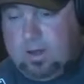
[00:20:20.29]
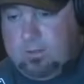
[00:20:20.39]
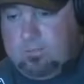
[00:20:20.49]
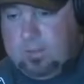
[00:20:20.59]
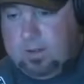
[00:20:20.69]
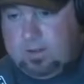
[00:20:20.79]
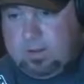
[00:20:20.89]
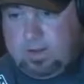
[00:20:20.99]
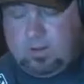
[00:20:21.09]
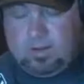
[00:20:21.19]
Um,
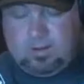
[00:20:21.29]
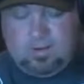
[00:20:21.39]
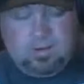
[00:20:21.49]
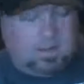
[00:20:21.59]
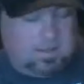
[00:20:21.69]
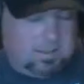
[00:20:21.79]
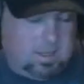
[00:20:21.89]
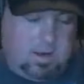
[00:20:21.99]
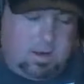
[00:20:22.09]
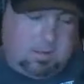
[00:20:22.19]
you know, like you
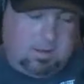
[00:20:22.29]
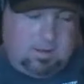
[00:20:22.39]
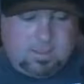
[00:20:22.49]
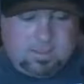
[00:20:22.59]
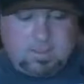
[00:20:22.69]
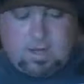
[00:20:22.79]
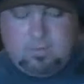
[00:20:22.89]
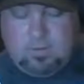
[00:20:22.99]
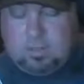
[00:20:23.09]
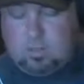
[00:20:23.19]
said, I mean, he's
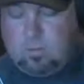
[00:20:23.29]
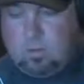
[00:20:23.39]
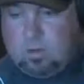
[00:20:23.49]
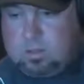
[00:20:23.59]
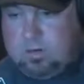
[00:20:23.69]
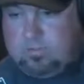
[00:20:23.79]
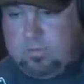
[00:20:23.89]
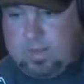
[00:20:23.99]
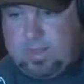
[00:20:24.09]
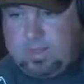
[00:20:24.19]
kind of in his own world trying to
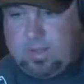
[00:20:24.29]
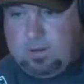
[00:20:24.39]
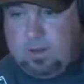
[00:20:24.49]
fight that thing.